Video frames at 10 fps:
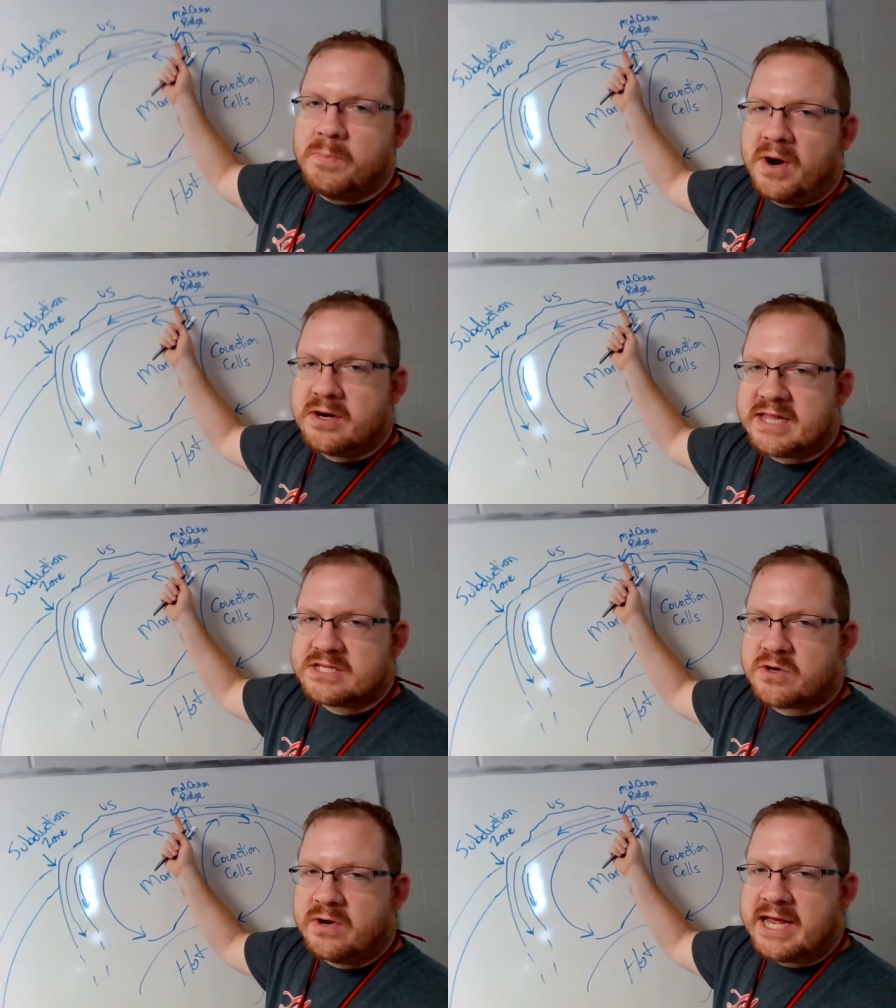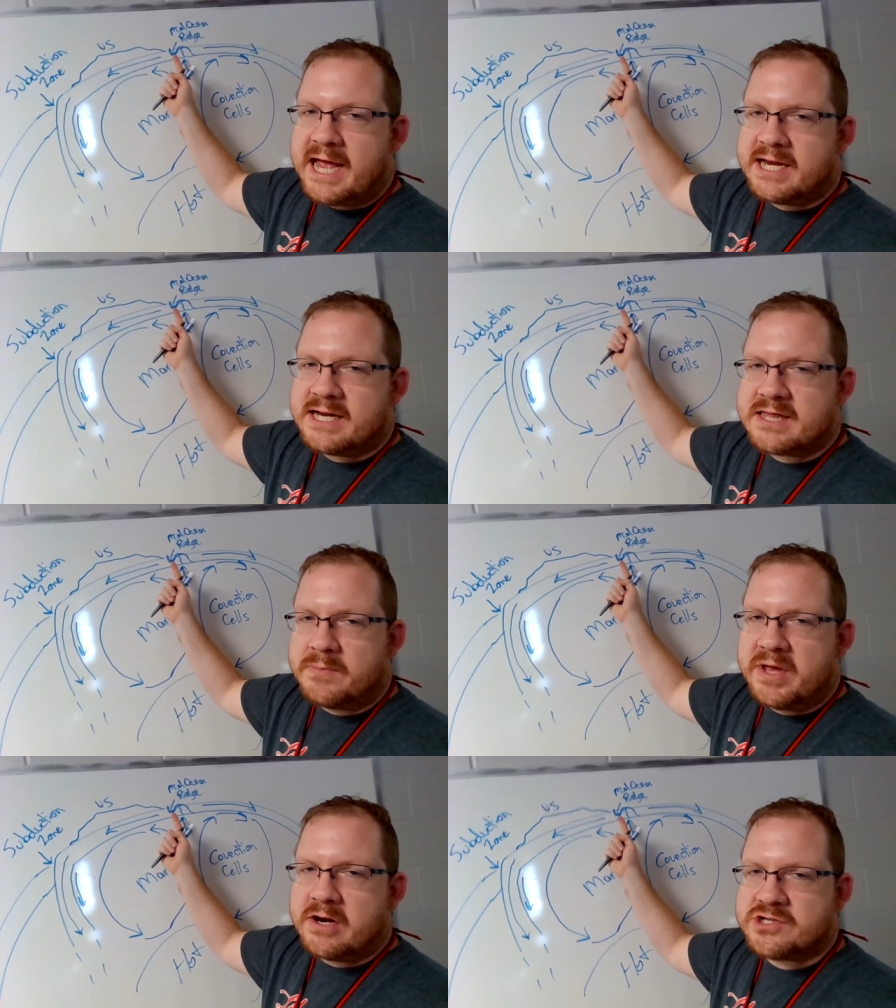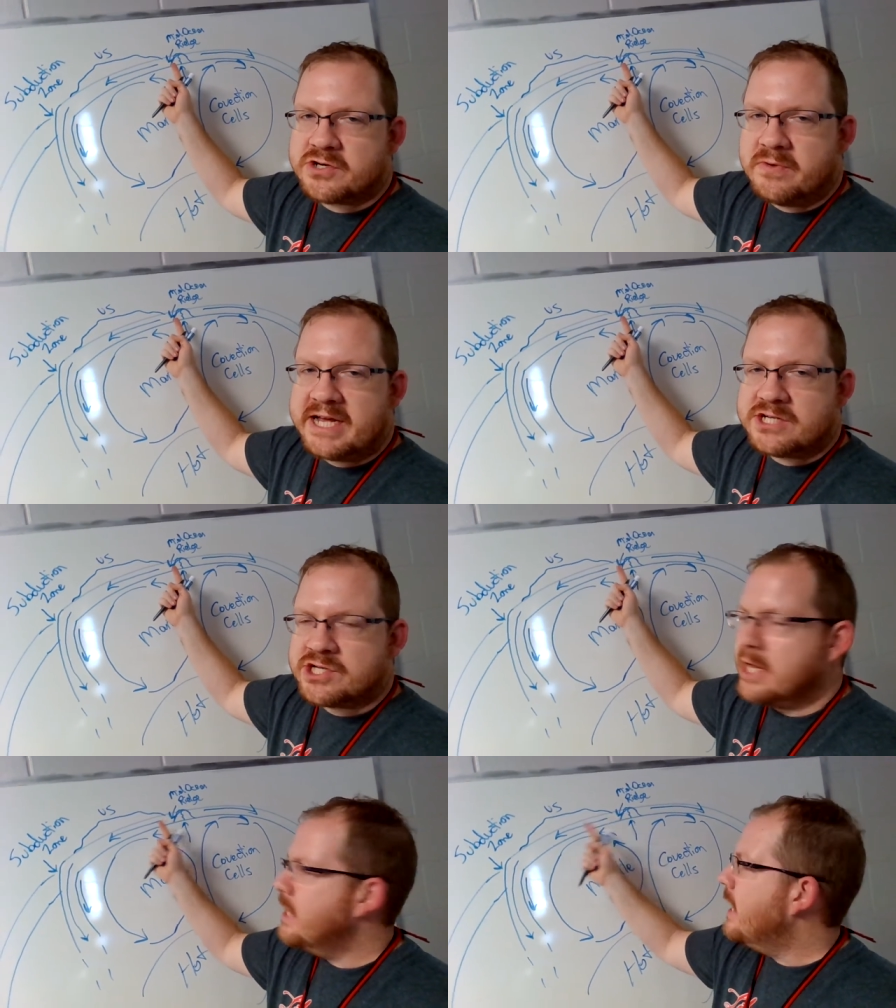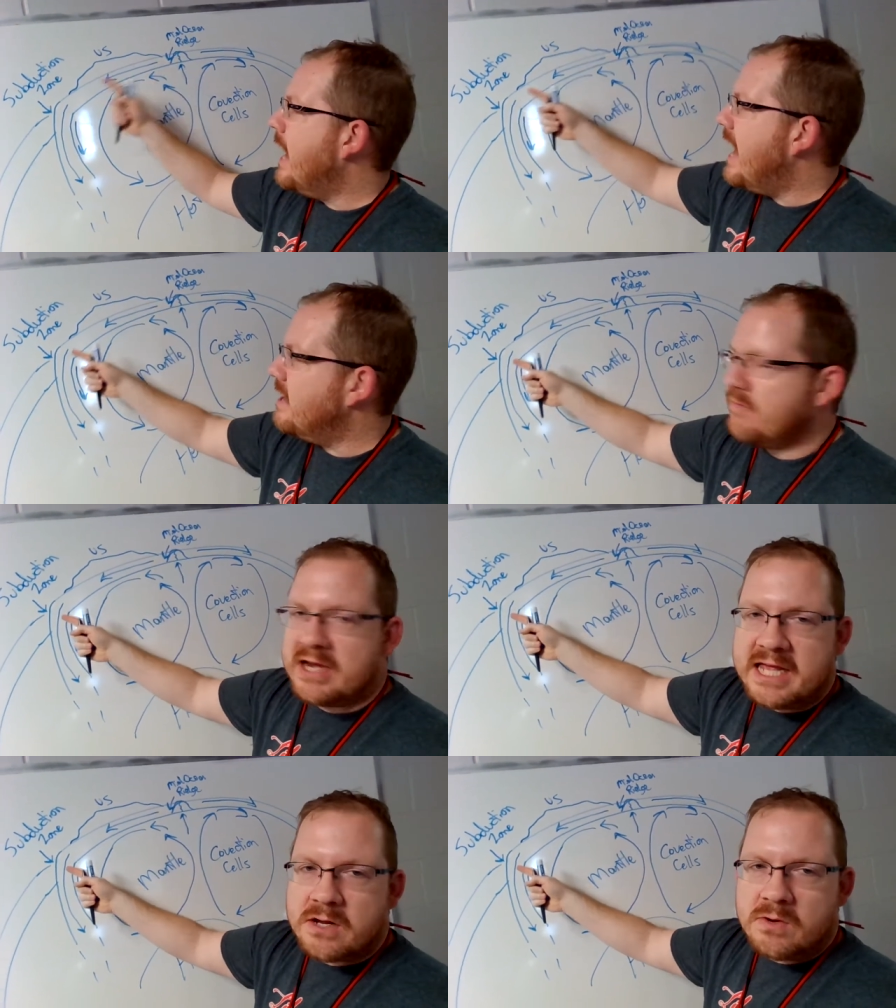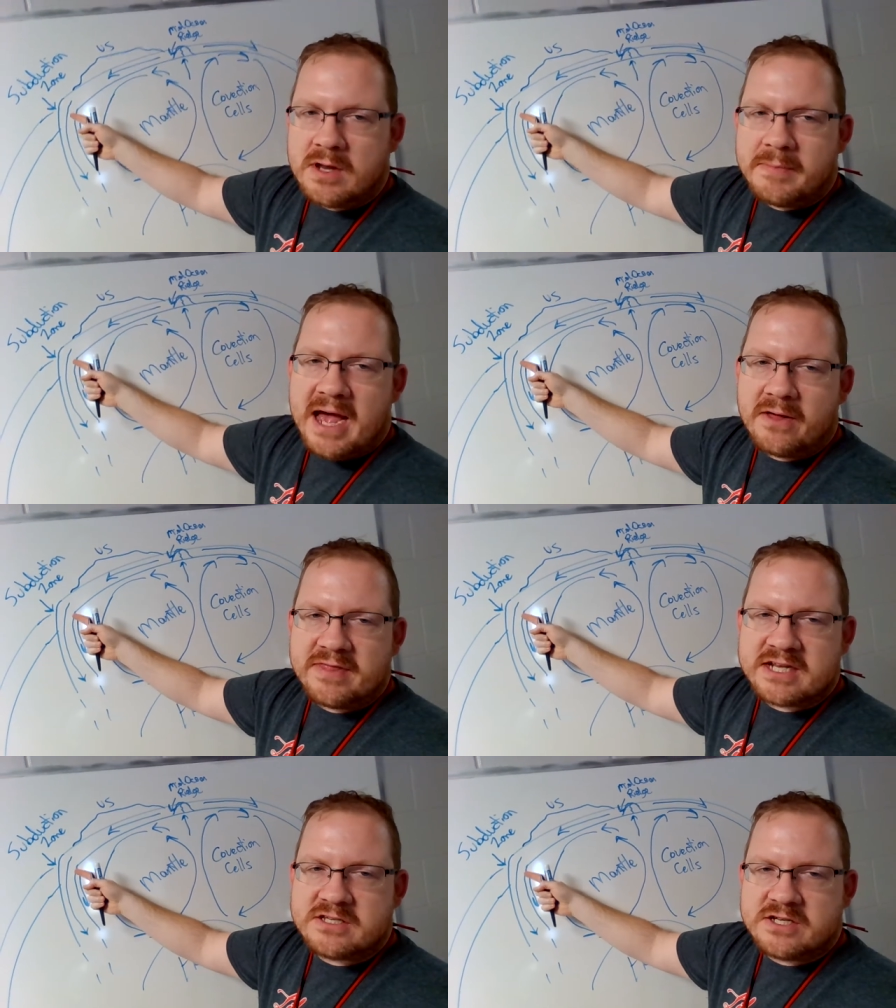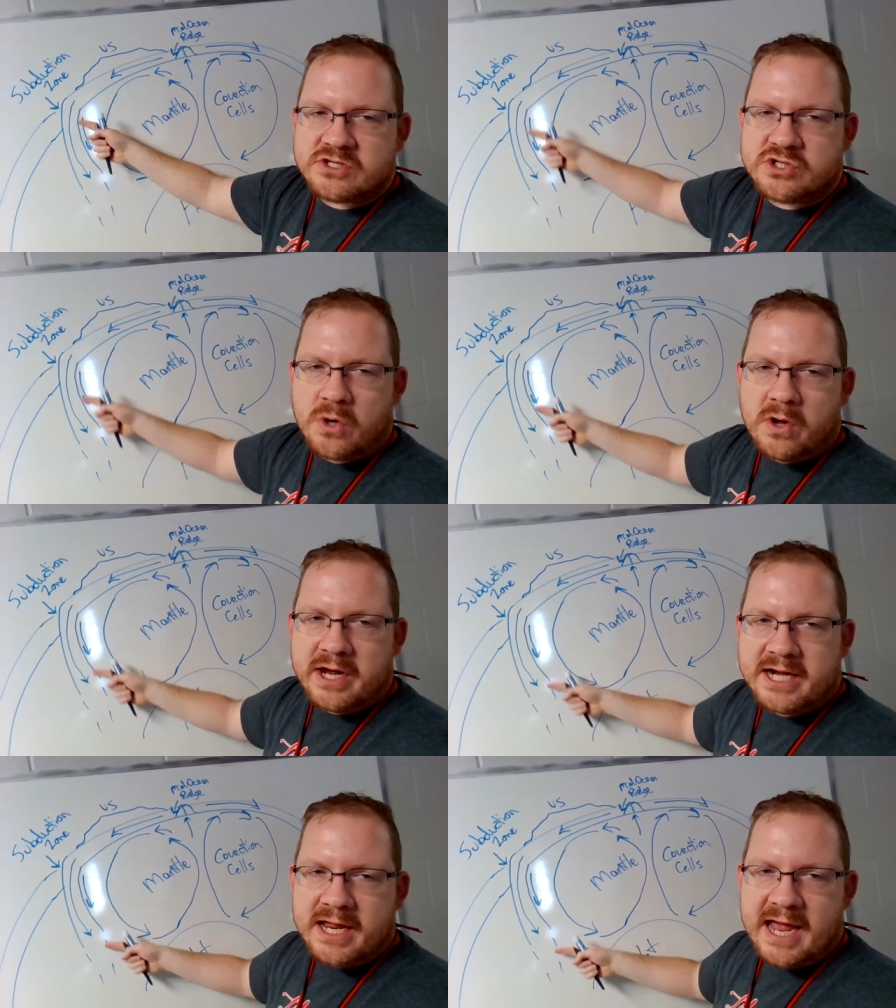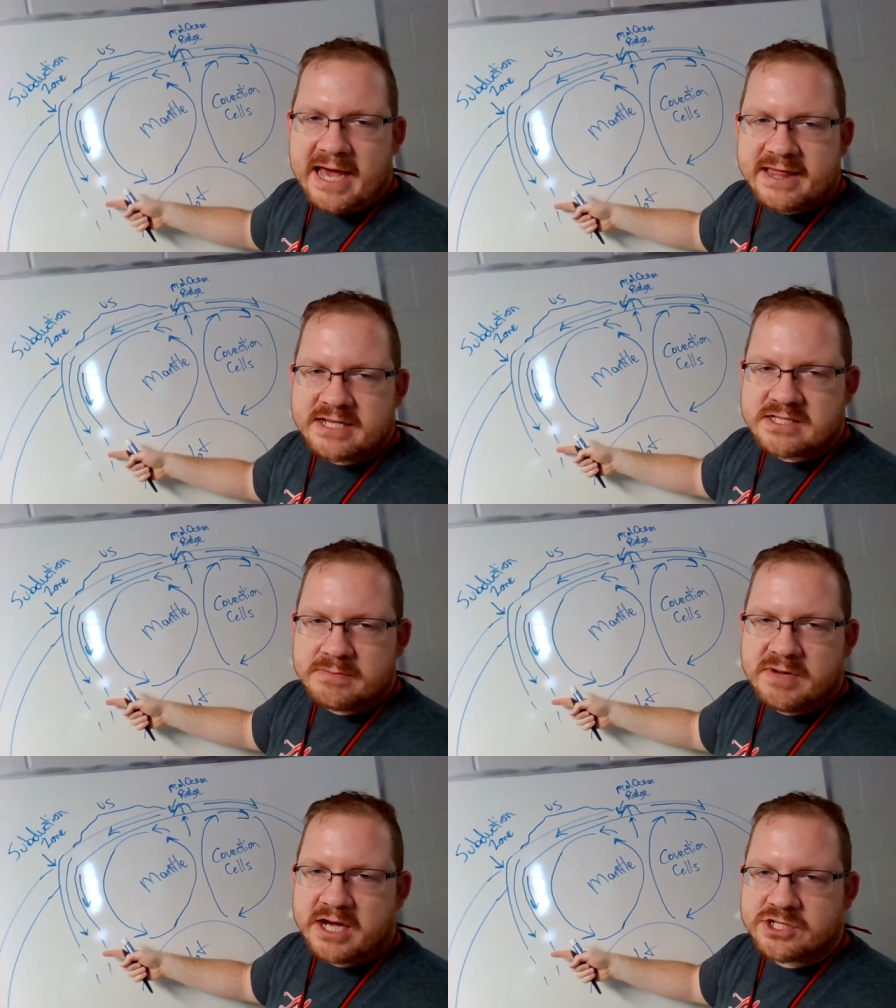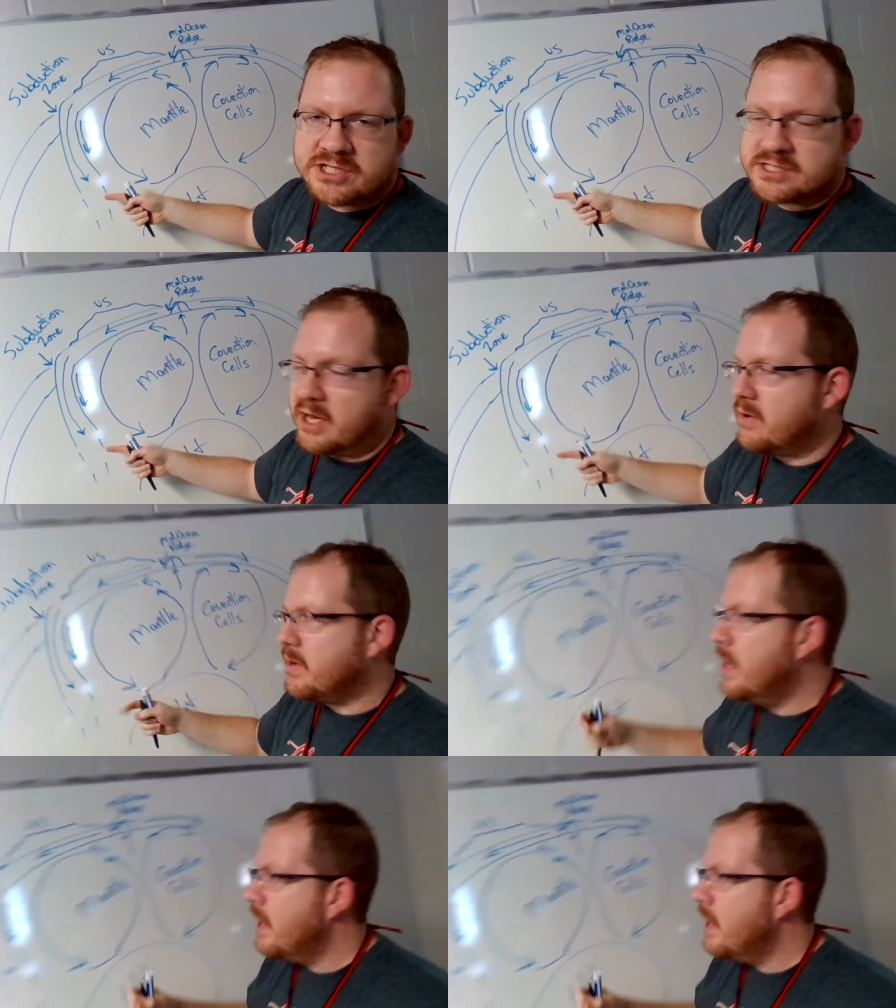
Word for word: part that's created at the mid-ocean ridge, I have an equal amount that's destroyed at the subduction zone.